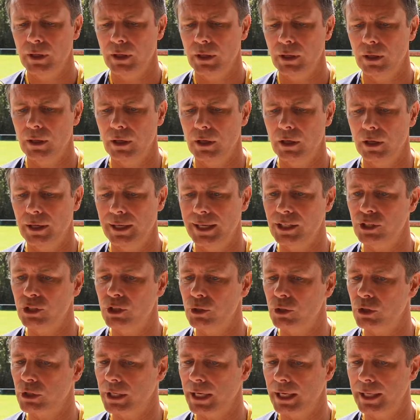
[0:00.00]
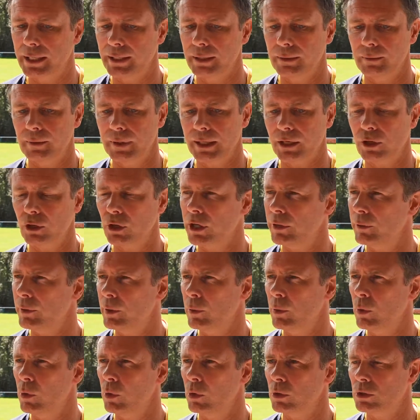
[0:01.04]
Uh, and as you say, they got their
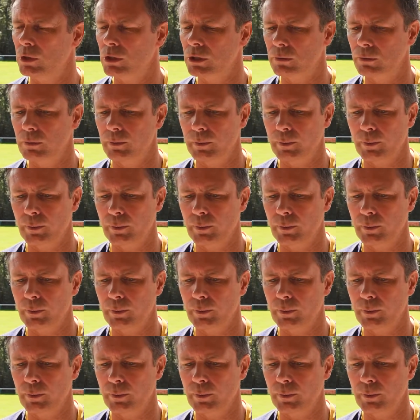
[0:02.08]
rewards.